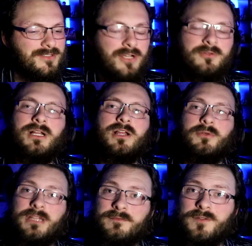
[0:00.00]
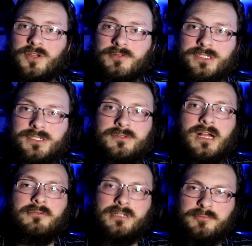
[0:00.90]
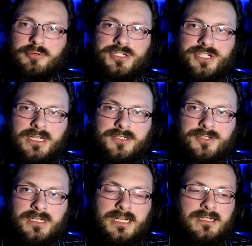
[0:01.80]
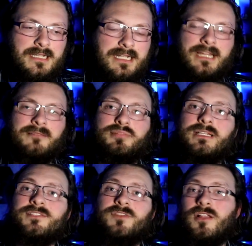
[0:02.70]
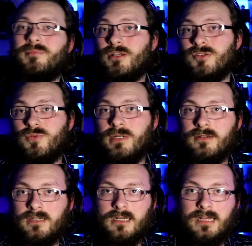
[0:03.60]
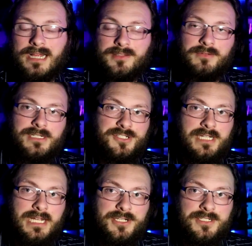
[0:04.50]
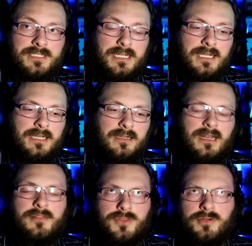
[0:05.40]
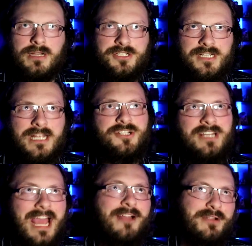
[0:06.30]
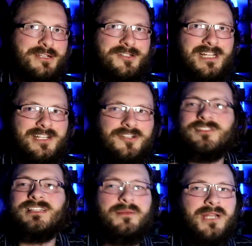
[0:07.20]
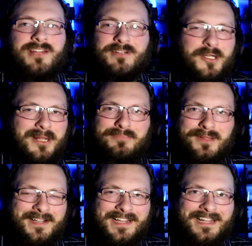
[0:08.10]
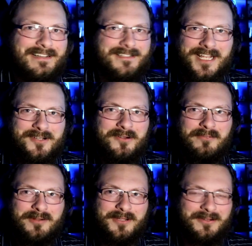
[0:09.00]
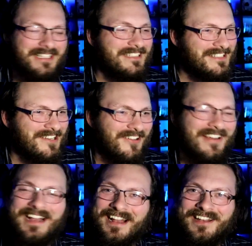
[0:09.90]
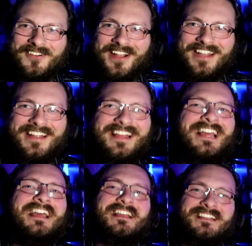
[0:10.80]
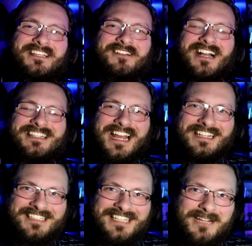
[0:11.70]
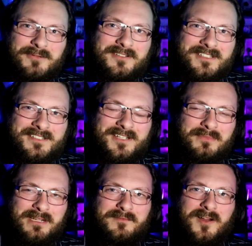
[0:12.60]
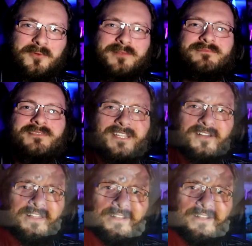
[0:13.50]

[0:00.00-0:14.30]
So, without further ado, I really appreciate it, you guys. Again, please follow me on Twitter uh, at the Raging Cajun. Uh, not the Raging Cajun, at Raging Cajun. See, I'm not even good at plugging it because I don't ever do it. Sorry. Anyway, see you guys at the table. This is going to be a fun one. See y'all